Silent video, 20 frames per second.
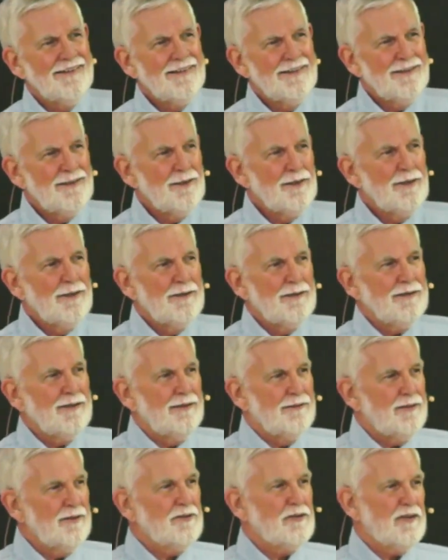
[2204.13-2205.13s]
Uh, just take
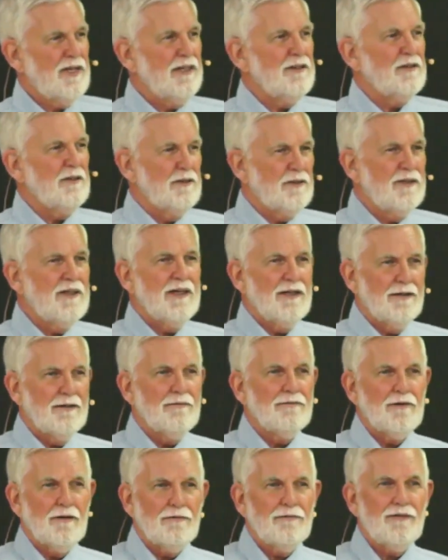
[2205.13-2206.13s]
good care of your
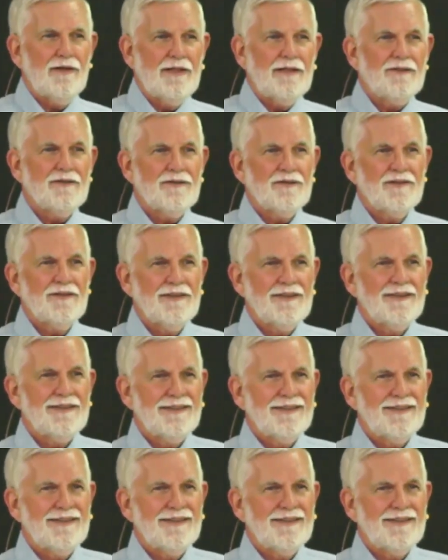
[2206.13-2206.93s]
face. You know.